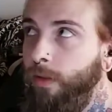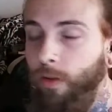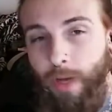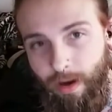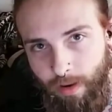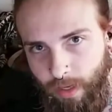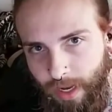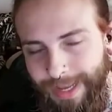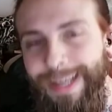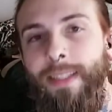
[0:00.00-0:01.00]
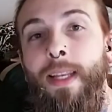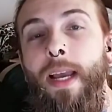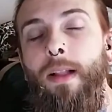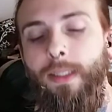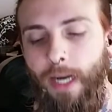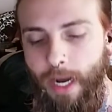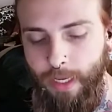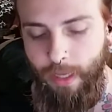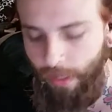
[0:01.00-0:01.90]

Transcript: So hair dye is nail dye.